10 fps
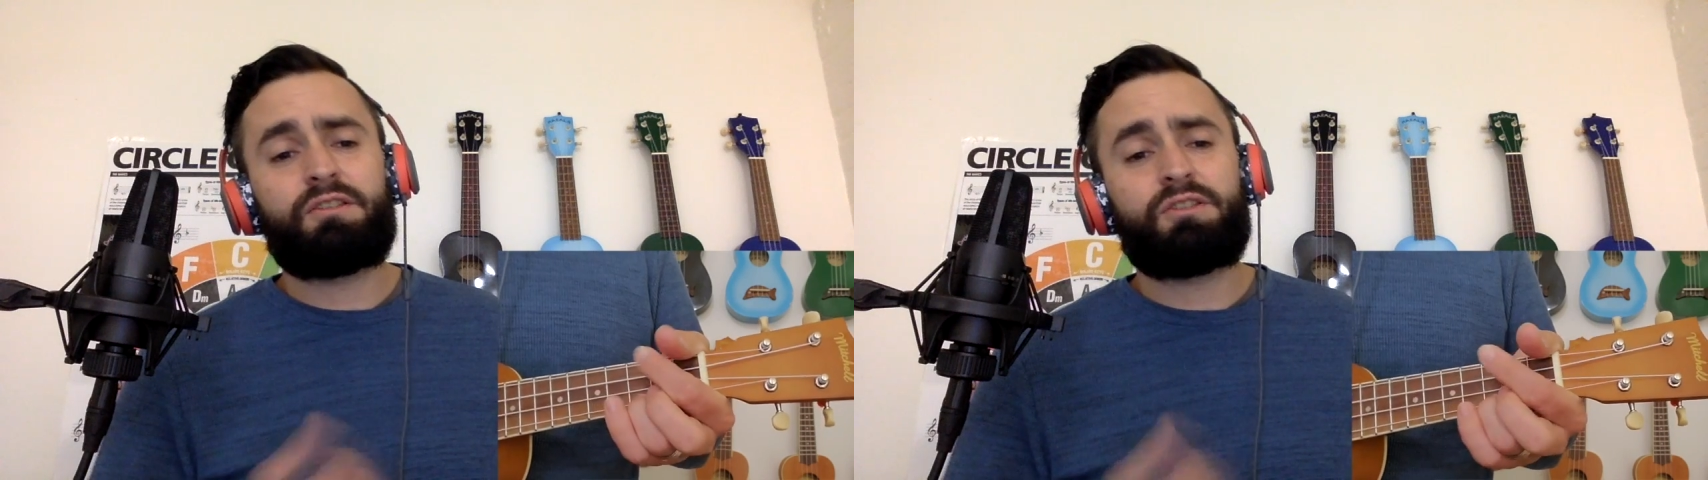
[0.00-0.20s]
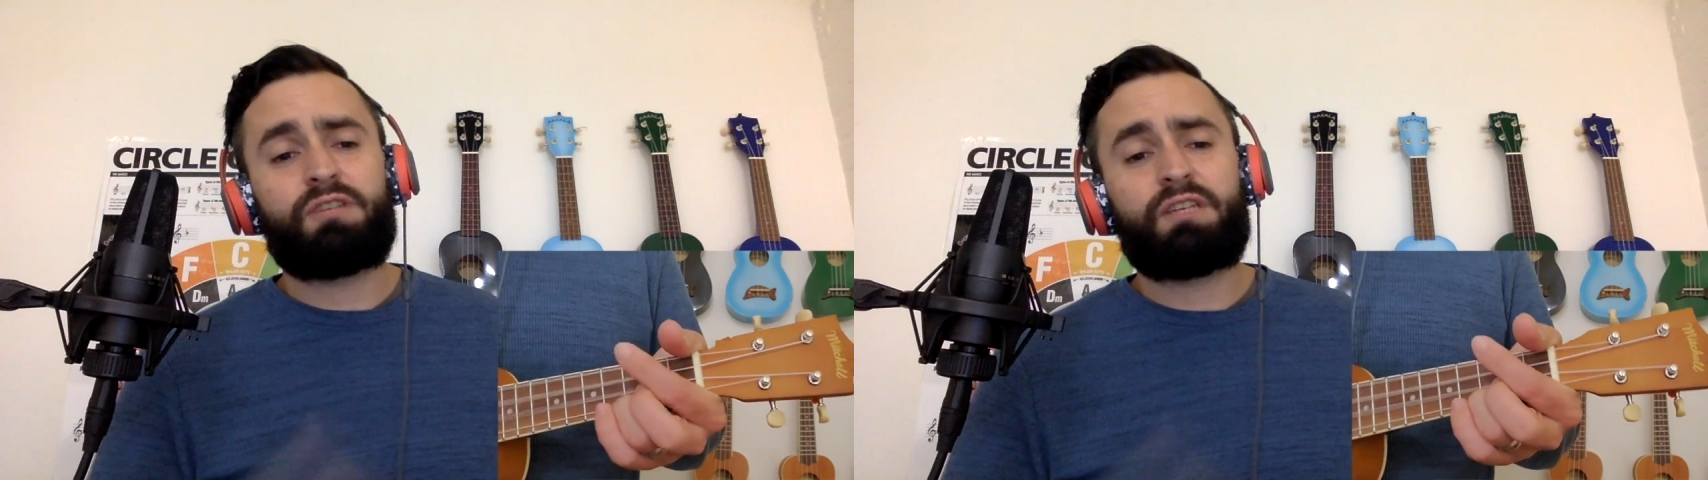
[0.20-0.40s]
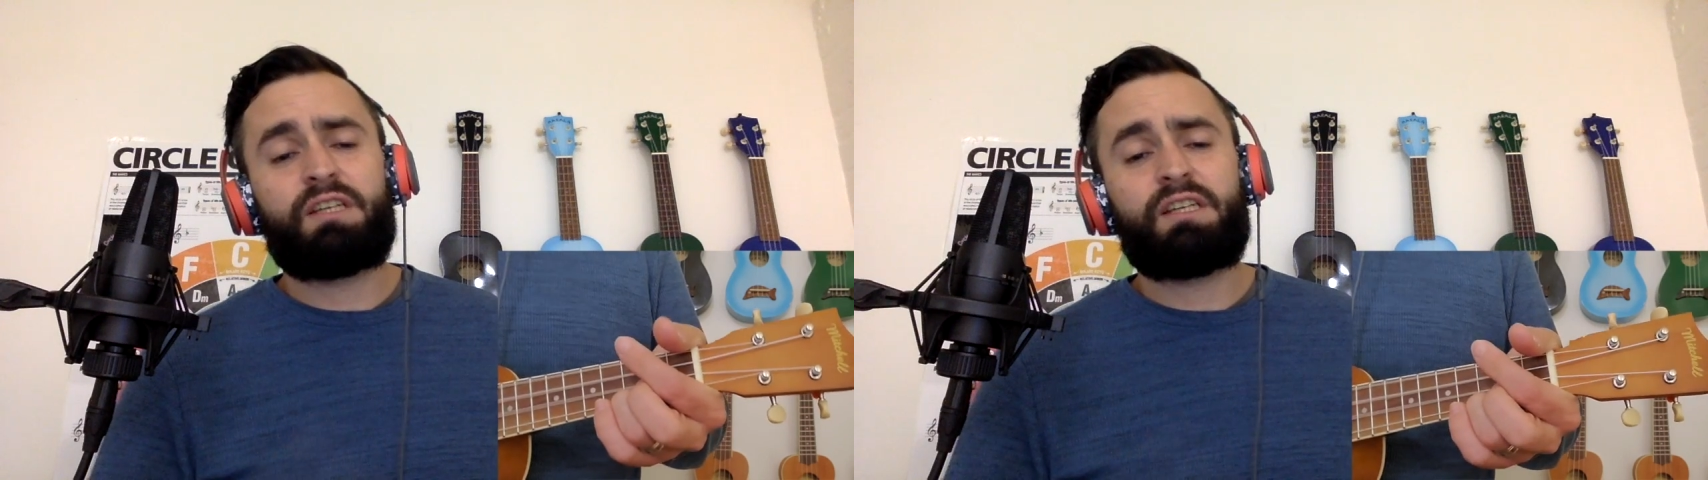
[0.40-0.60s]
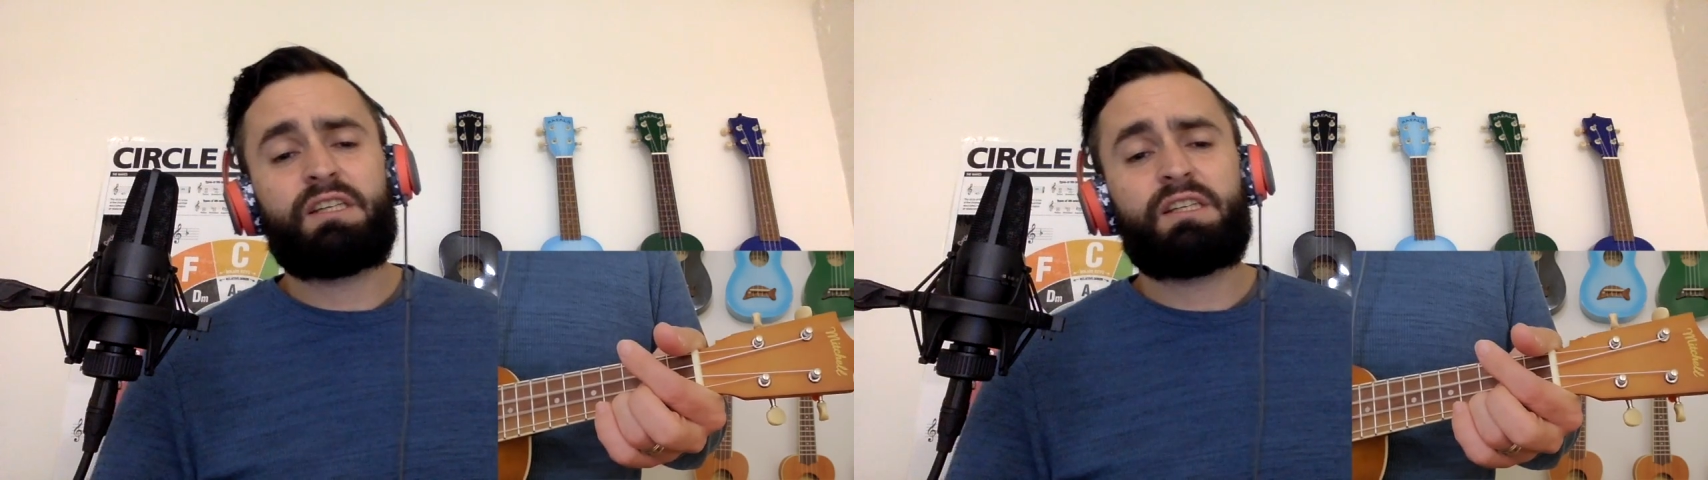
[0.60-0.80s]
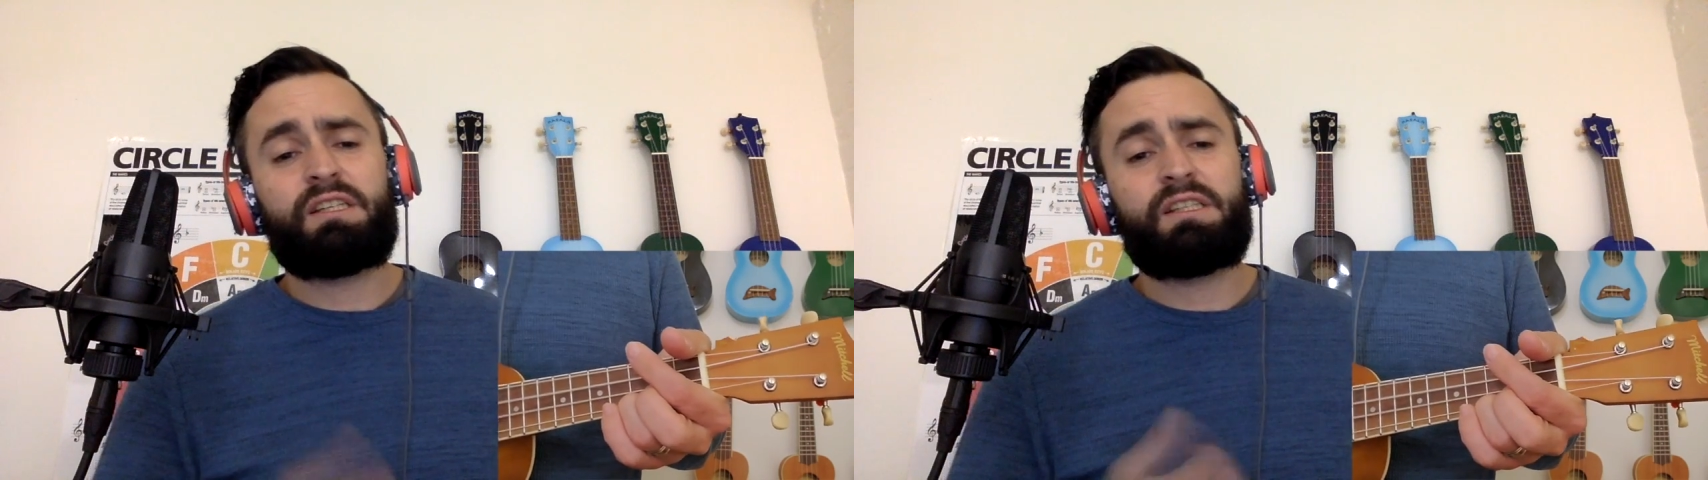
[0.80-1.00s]

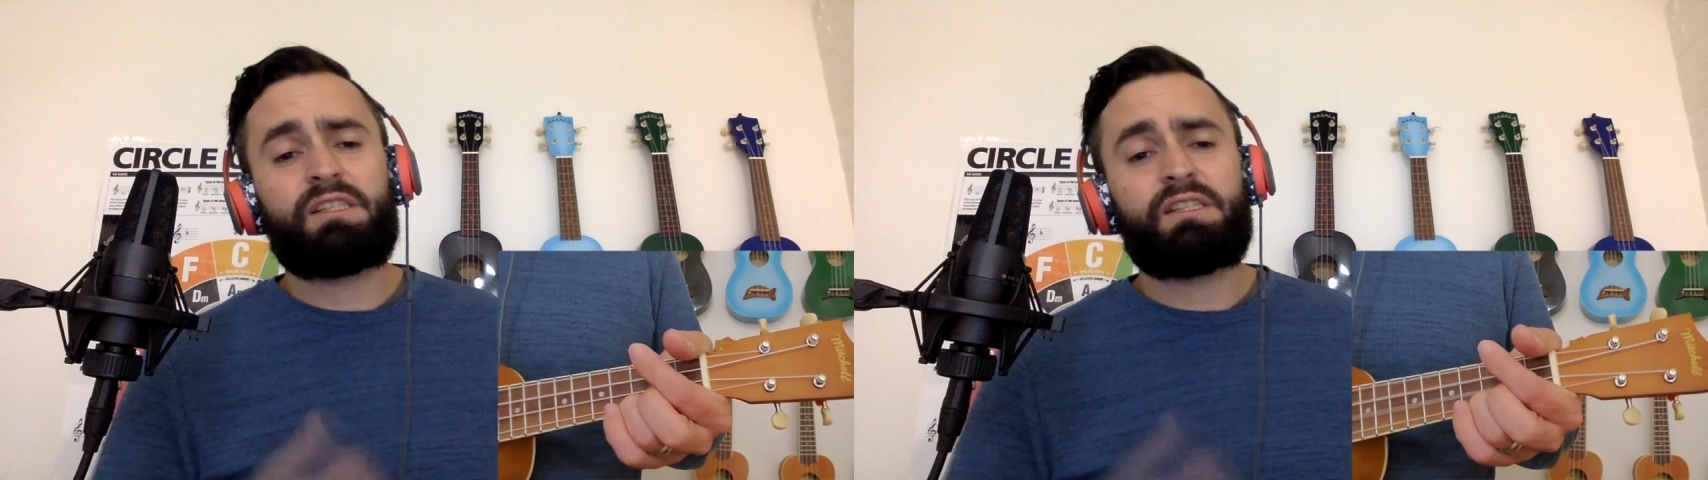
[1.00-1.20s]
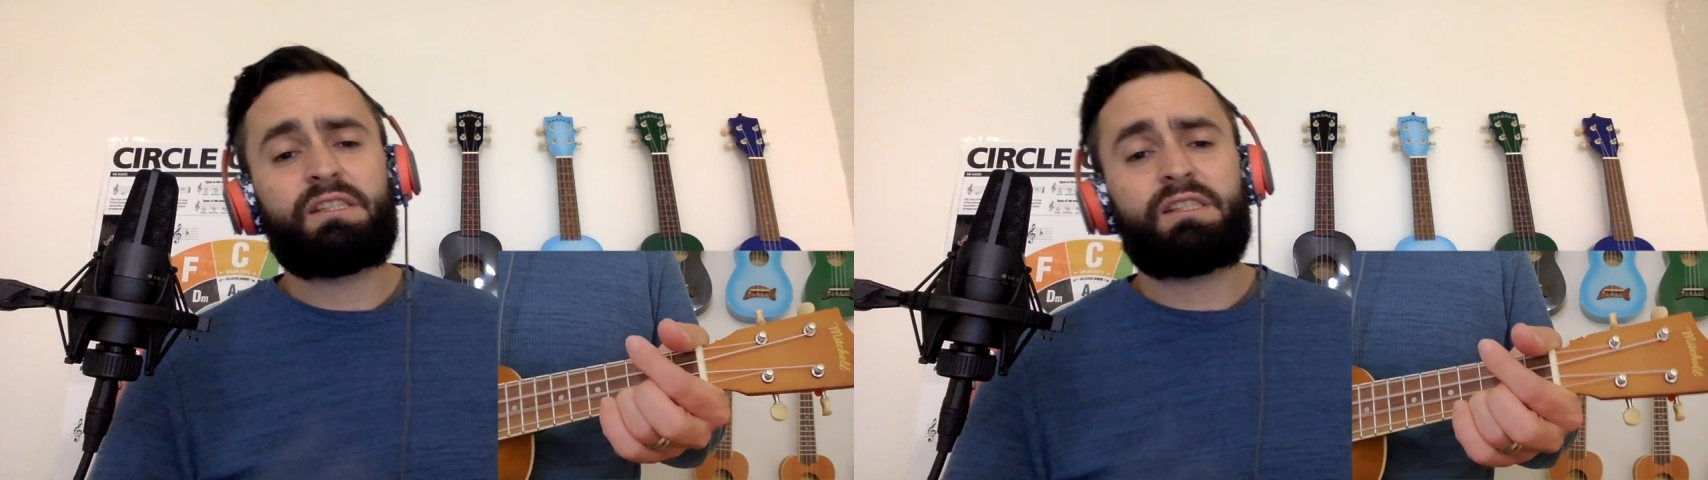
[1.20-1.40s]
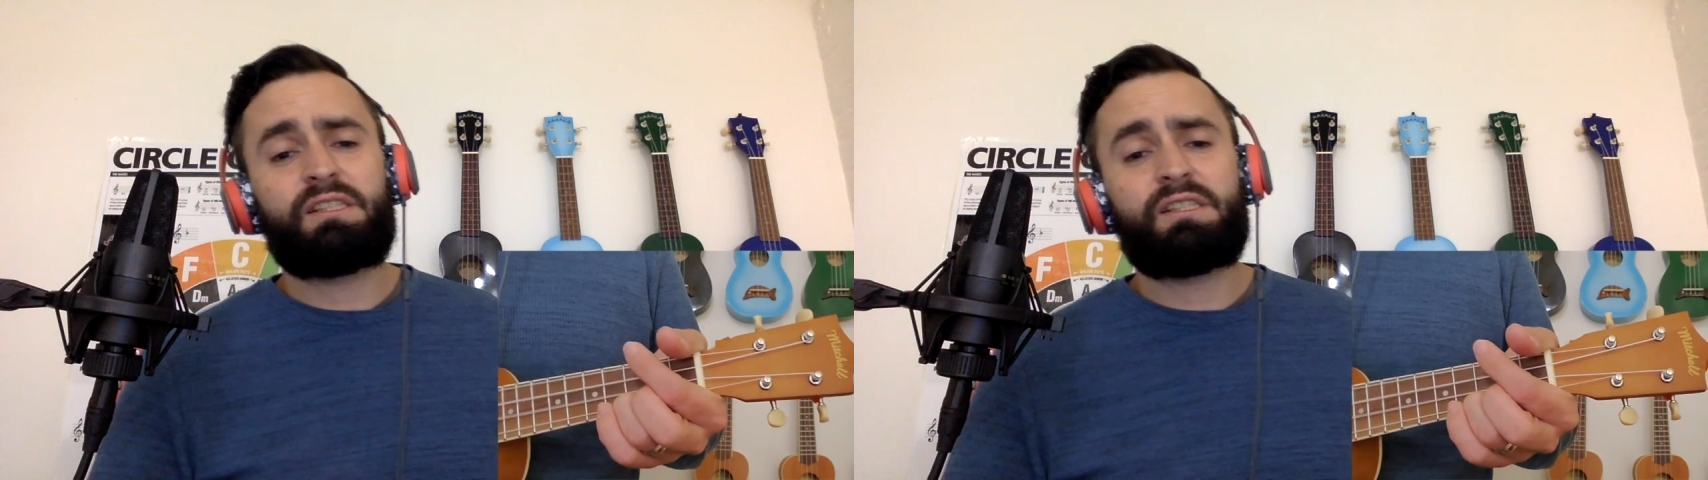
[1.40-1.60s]
dreams.